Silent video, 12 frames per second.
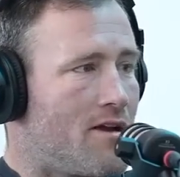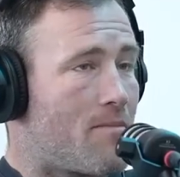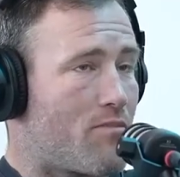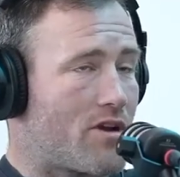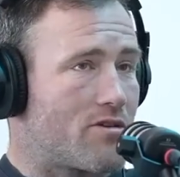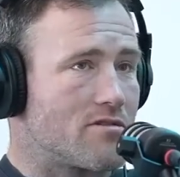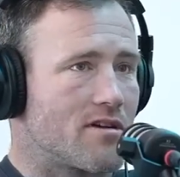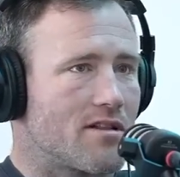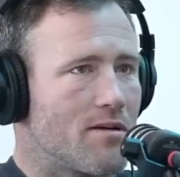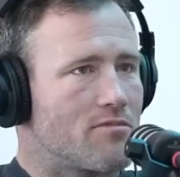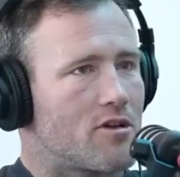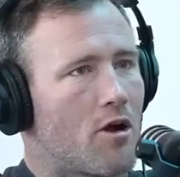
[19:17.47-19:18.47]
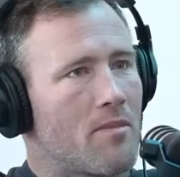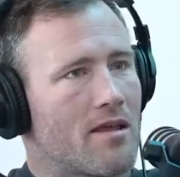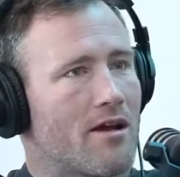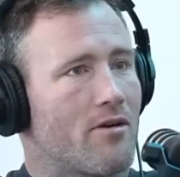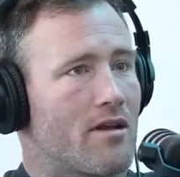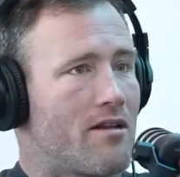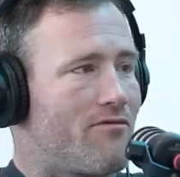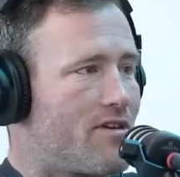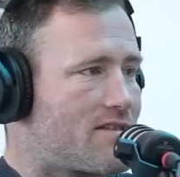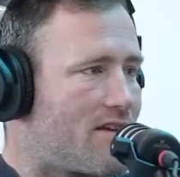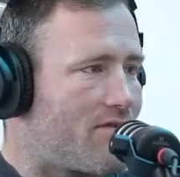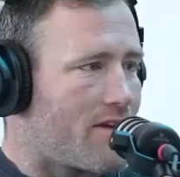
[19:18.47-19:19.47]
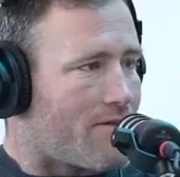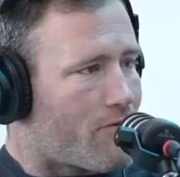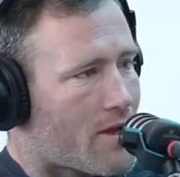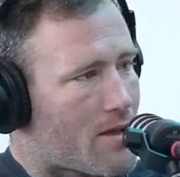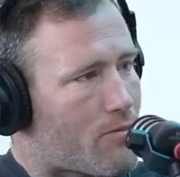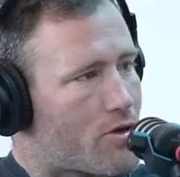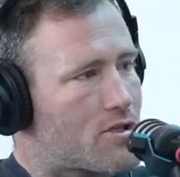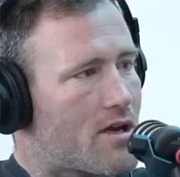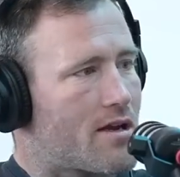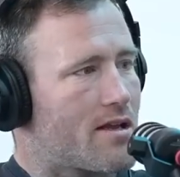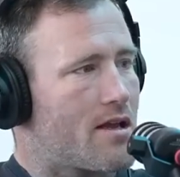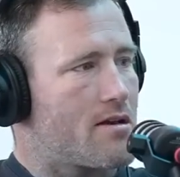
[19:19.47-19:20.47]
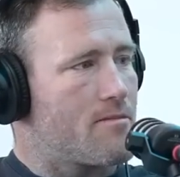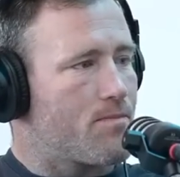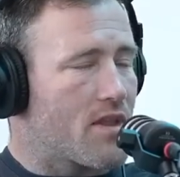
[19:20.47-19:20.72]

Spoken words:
because the club told me they were going to invest heavily in Frankie Pritchard again.